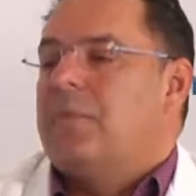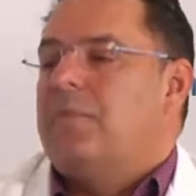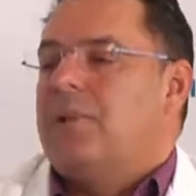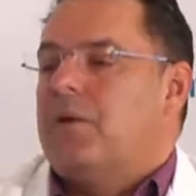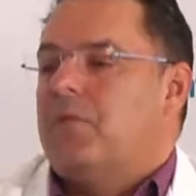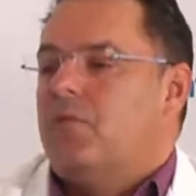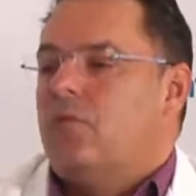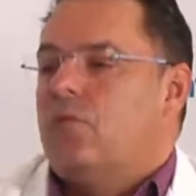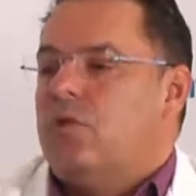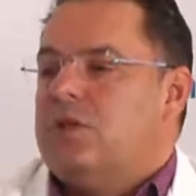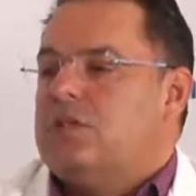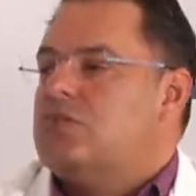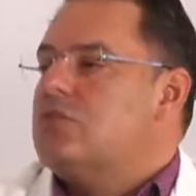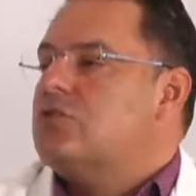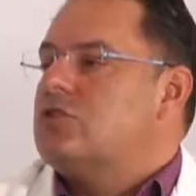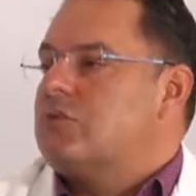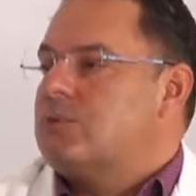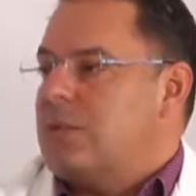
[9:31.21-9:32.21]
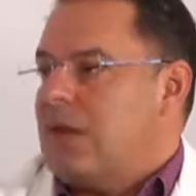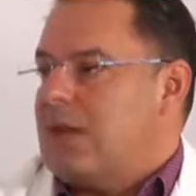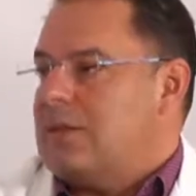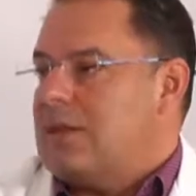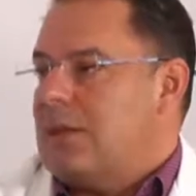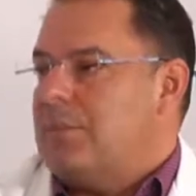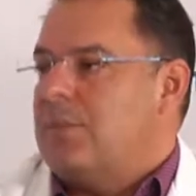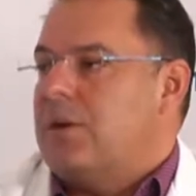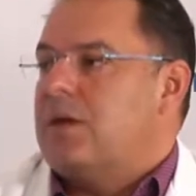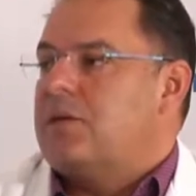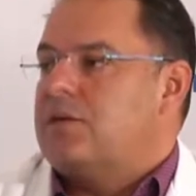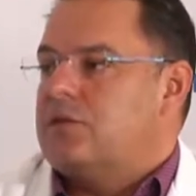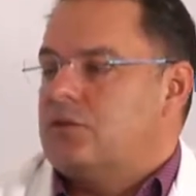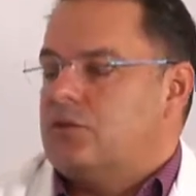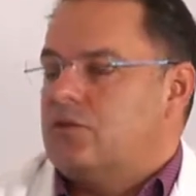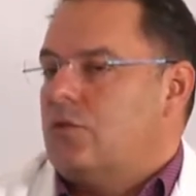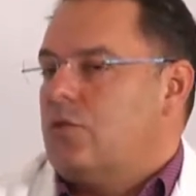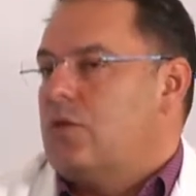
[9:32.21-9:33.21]
But we suspect that very
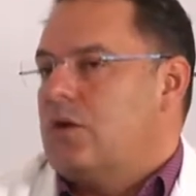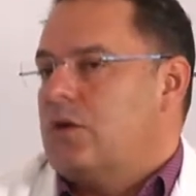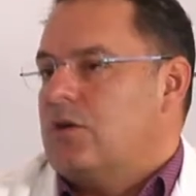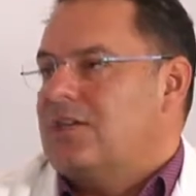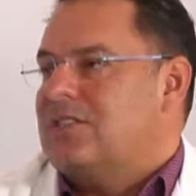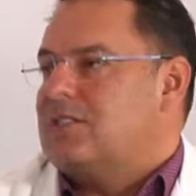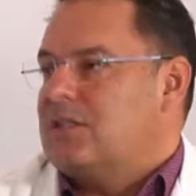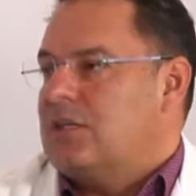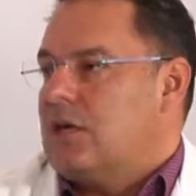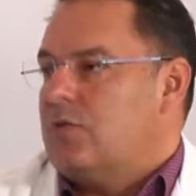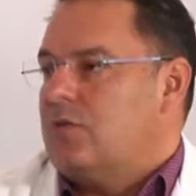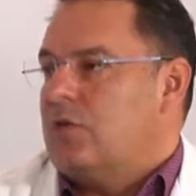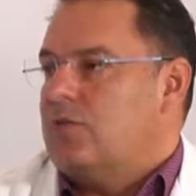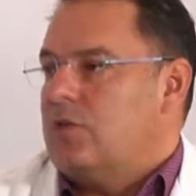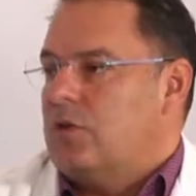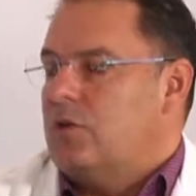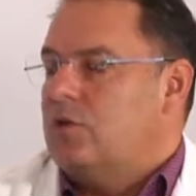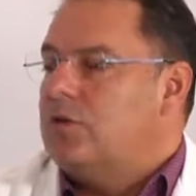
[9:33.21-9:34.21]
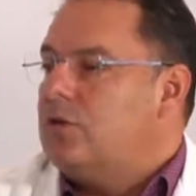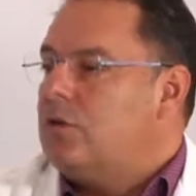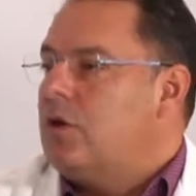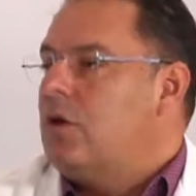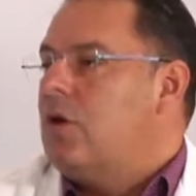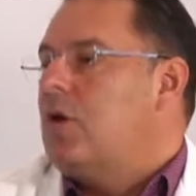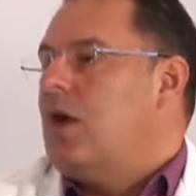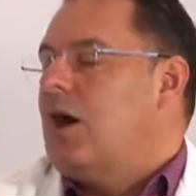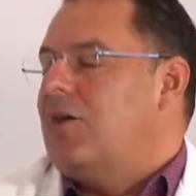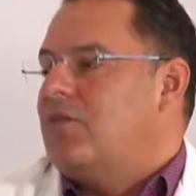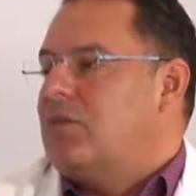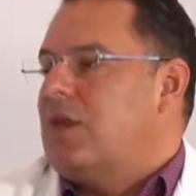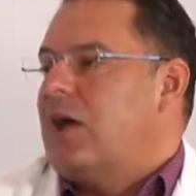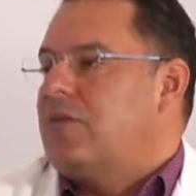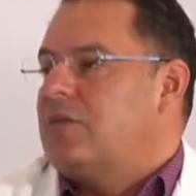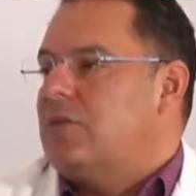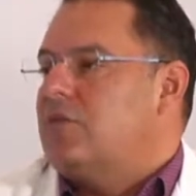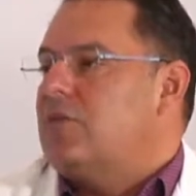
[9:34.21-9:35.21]
soon we're going to see a review of
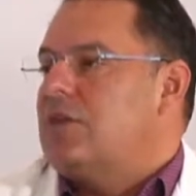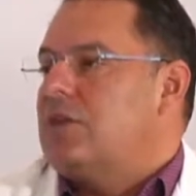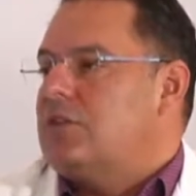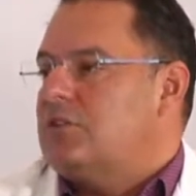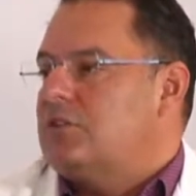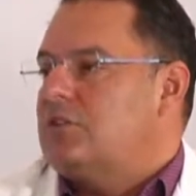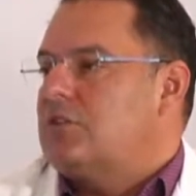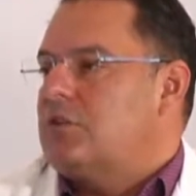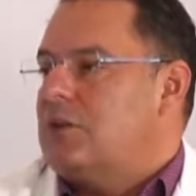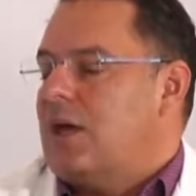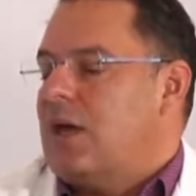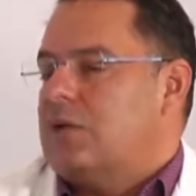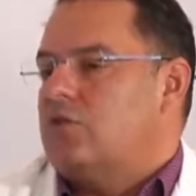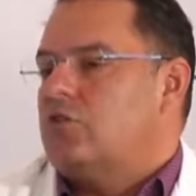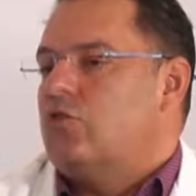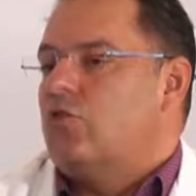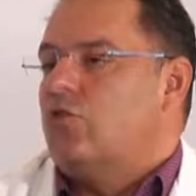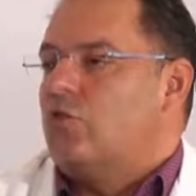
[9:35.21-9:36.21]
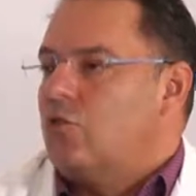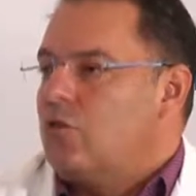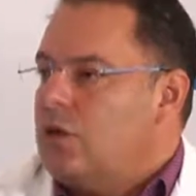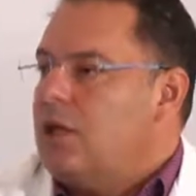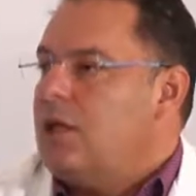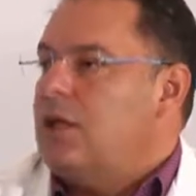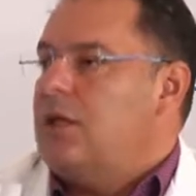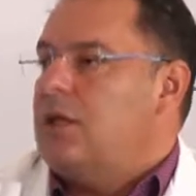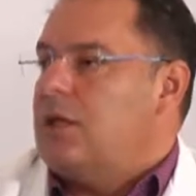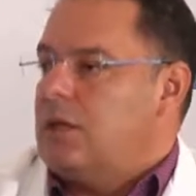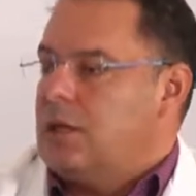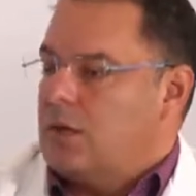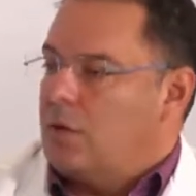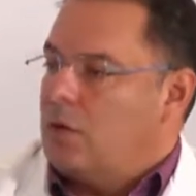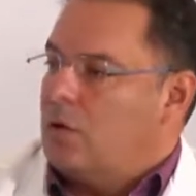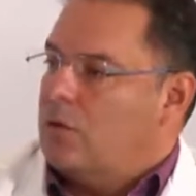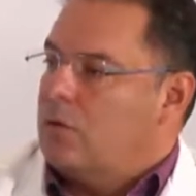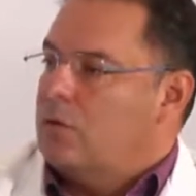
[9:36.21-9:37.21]
that definition to really
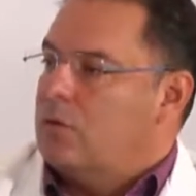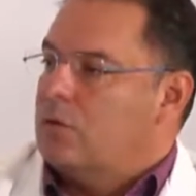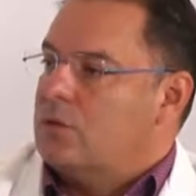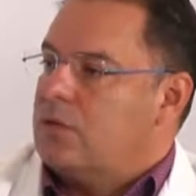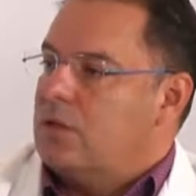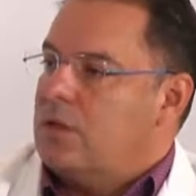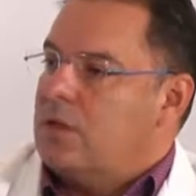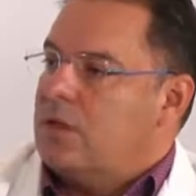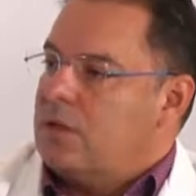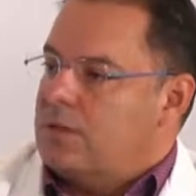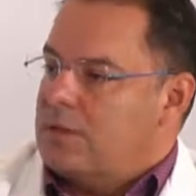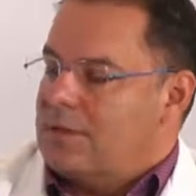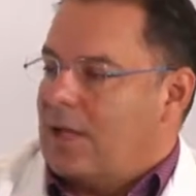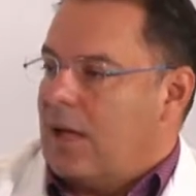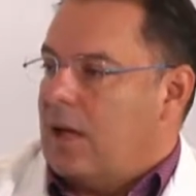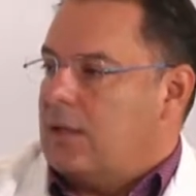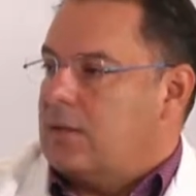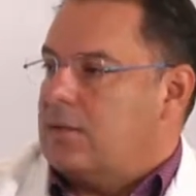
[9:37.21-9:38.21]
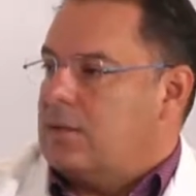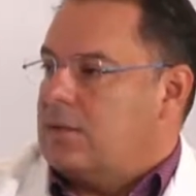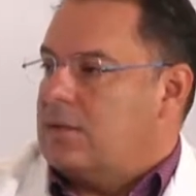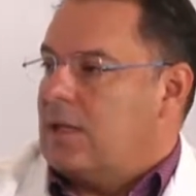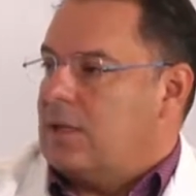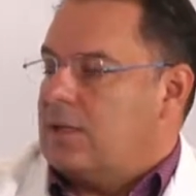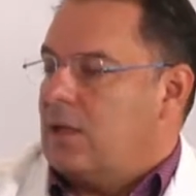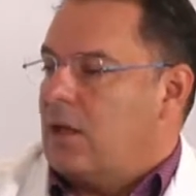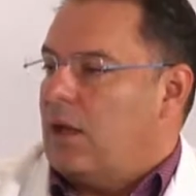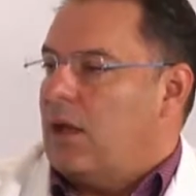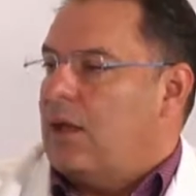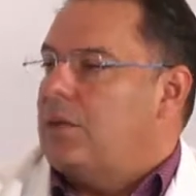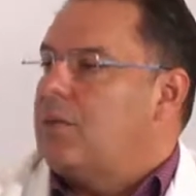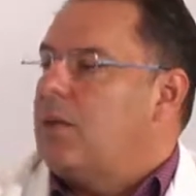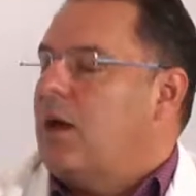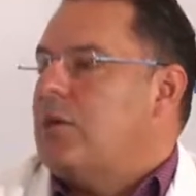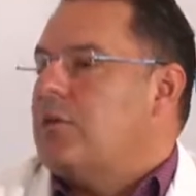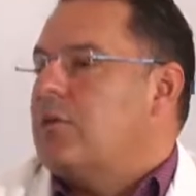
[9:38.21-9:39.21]
include that
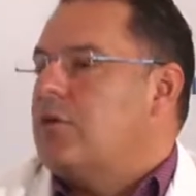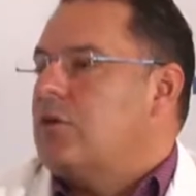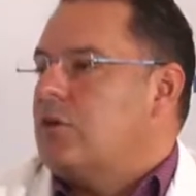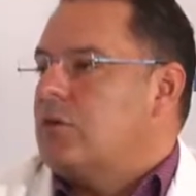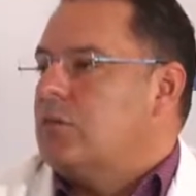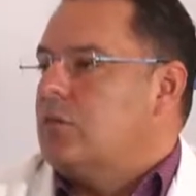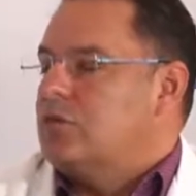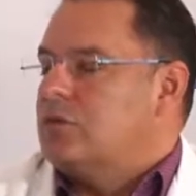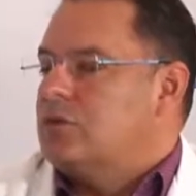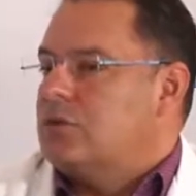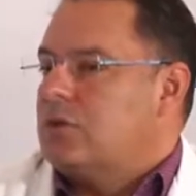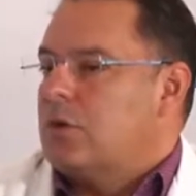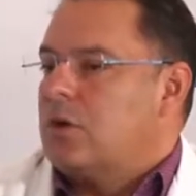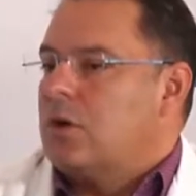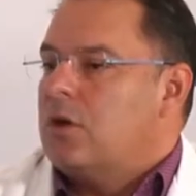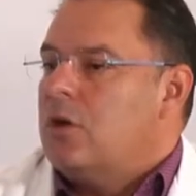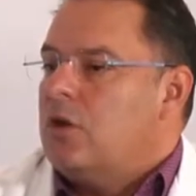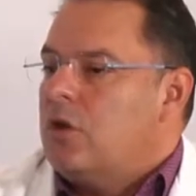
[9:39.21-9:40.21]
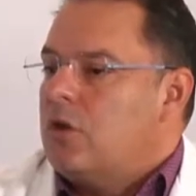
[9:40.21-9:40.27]
third booster.